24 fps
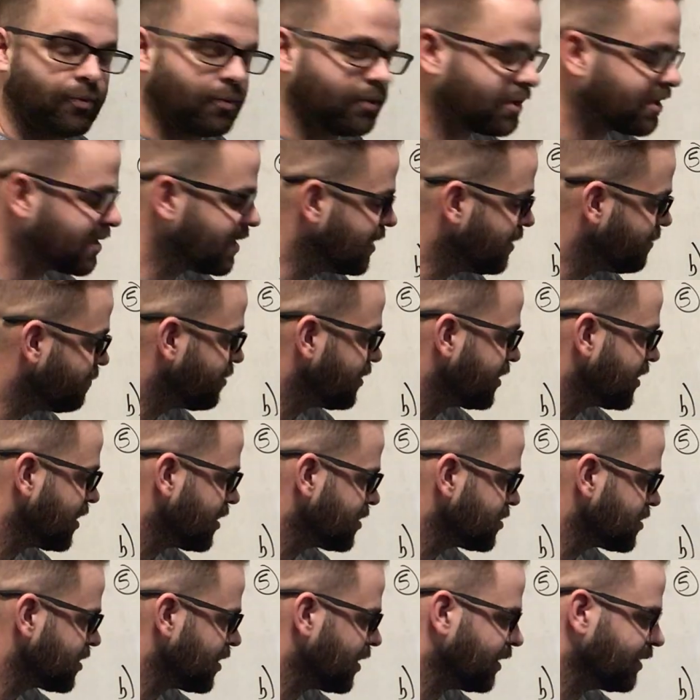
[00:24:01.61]
14,
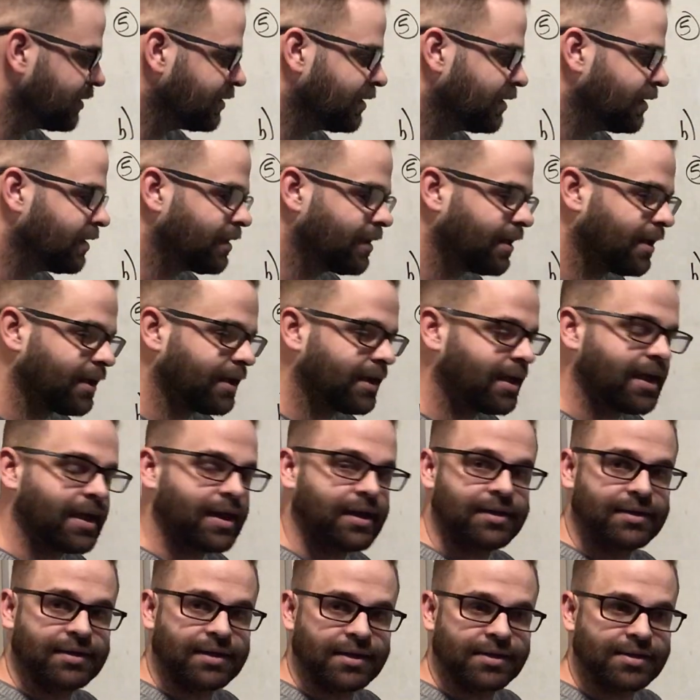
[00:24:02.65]
potentially, it
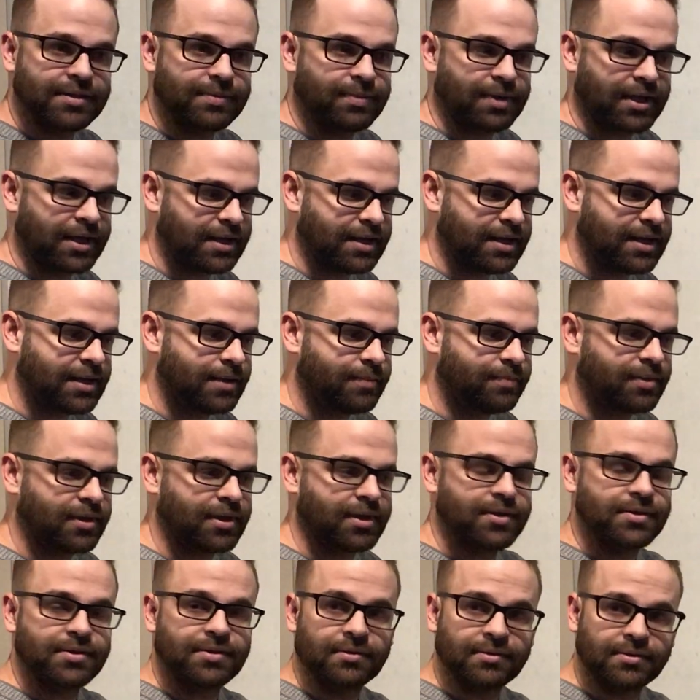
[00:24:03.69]
can't dissipate heat
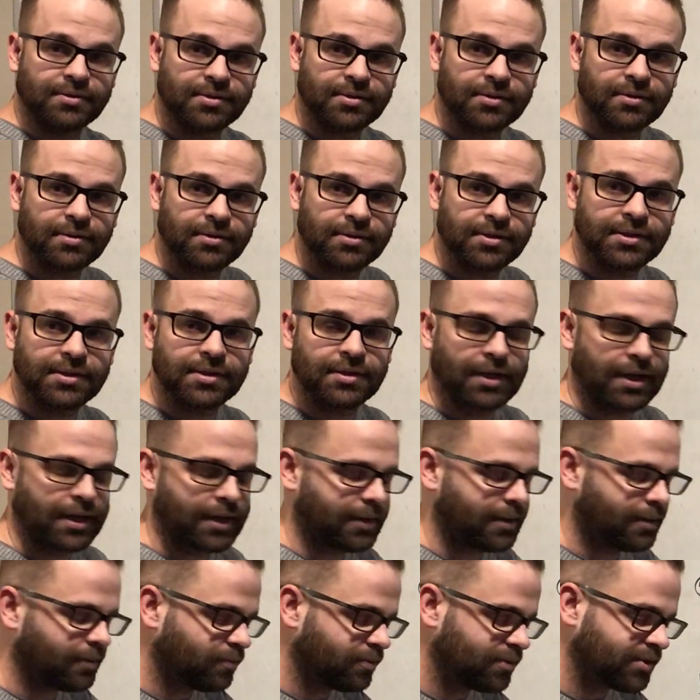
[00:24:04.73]
because there's
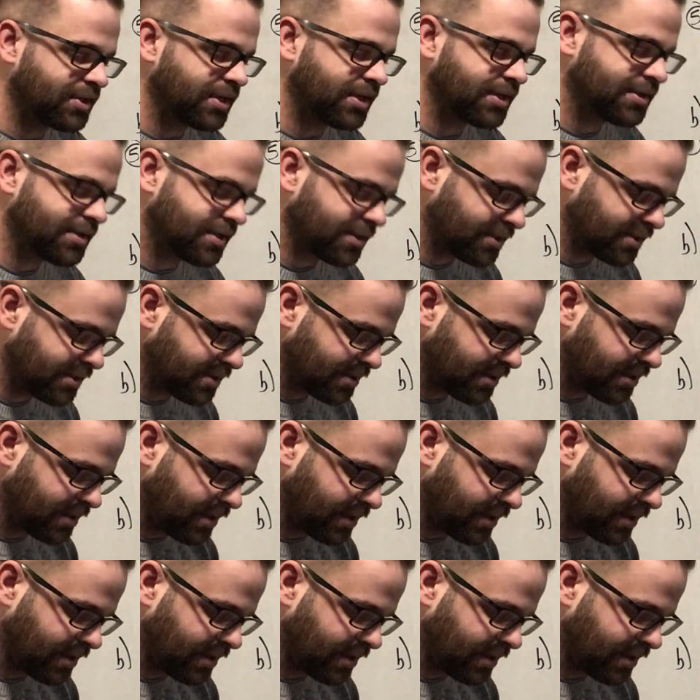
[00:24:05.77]
resistance